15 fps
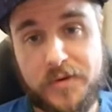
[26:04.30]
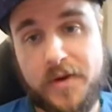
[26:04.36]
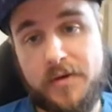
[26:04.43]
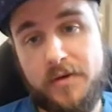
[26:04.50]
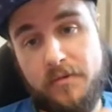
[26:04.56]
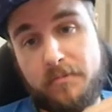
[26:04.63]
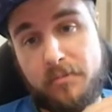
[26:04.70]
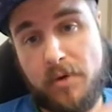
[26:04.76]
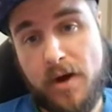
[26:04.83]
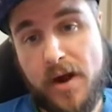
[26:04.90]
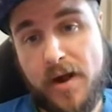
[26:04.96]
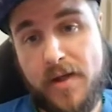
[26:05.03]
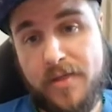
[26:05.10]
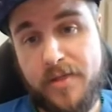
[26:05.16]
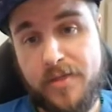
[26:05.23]
your
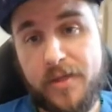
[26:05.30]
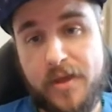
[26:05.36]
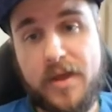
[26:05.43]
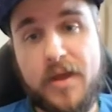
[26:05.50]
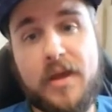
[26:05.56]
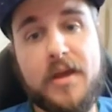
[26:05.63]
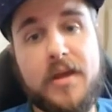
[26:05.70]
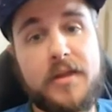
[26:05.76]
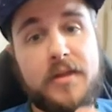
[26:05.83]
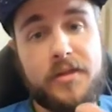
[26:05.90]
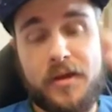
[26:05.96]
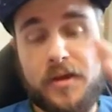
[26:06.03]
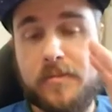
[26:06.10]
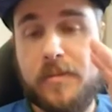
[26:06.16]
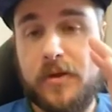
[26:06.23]
breath.
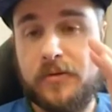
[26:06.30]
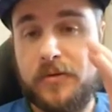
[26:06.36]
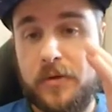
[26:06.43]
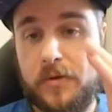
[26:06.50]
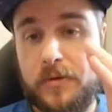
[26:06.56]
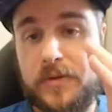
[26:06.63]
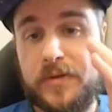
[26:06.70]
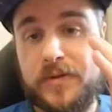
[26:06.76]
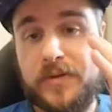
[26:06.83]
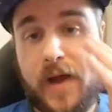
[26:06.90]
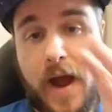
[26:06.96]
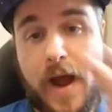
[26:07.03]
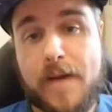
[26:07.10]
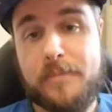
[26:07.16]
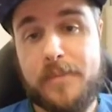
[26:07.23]
Think about those
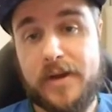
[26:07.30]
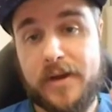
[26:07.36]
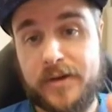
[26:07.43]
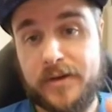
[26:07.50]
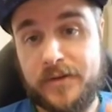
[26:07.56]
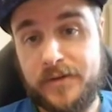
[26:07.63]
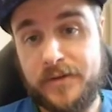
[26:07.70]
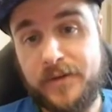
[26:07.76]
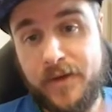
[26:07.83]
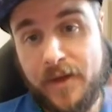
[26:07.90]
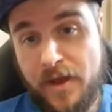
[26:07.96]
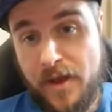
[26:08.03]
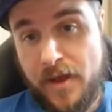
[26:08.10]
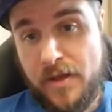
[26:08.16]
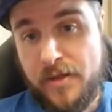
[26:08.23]
topics
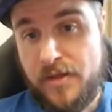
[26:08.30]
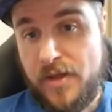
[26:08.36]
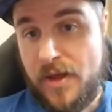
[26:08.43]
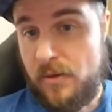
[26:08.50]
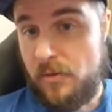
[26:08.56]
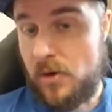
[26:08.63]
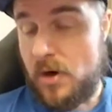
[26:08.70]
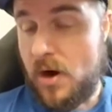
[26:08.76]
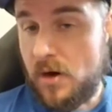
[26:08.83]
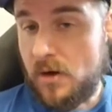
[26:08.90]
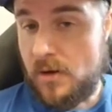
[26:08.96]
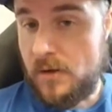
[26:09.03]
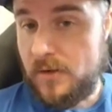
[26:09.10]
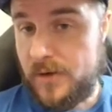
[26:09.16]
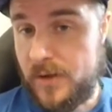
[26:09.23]
that were
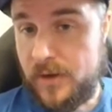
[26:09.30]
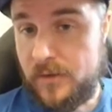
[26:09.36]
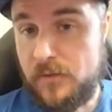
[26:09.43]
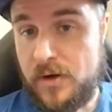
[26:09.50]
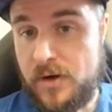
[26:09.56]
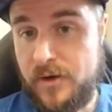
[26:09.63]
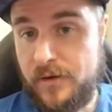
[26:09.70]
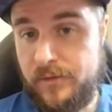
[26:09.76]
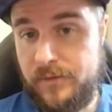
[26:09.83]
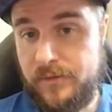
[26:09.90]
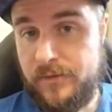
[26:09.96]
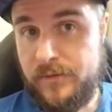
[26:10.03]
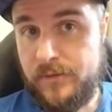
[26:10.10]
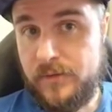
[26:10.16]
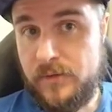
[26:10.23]
harder to get rid of.
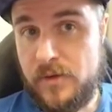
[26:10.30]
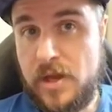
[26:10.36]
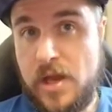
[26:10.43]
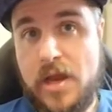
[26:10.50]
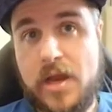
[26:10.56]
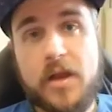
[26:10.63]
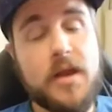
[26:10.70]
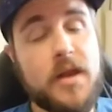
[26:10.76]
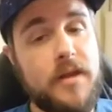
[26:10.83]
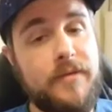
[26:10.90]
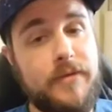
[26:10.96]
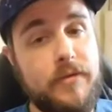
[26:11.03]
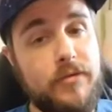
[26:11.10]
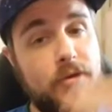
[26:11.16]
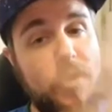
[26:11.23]
If
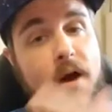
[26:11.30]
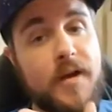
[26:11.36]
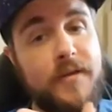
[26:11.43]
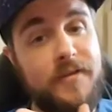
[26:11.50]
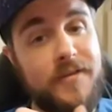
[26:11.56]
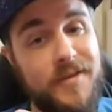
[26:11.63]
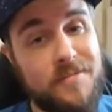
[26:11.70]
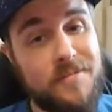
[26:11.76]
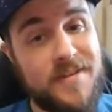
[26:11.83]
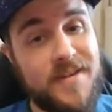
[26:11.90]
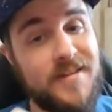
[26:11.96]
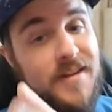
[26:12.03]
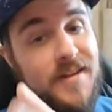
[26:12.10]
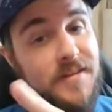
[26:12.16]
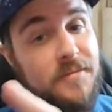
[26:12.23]
you thought of something
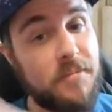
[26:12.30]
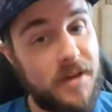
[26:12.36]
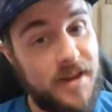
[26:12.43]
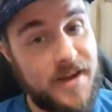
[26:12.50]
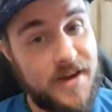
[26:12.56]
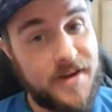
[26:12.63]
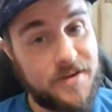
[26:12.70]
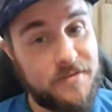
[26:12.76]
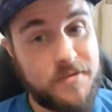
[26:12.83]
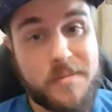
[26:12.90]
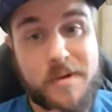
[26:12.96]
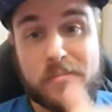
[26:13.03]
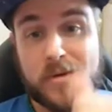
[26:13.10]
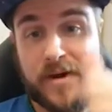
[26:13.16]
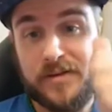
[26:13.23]
that's planning,
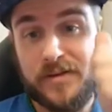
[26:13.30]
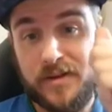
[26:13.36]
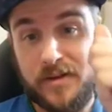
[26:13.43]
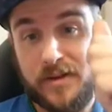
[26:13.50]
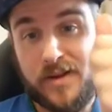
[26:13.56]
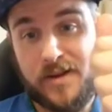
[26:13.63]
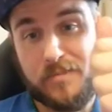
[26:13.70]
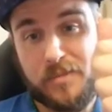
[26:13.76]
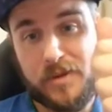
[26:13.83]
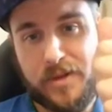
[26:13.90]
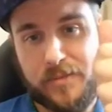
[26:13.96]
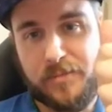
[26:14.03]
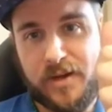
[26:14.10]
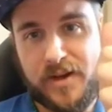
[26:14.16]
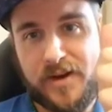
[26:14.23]
remember I said label it
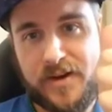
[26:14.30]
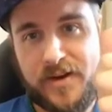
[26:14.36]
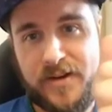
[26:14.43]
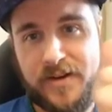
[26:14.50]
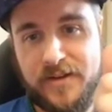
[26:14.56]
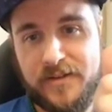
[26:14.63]
planning,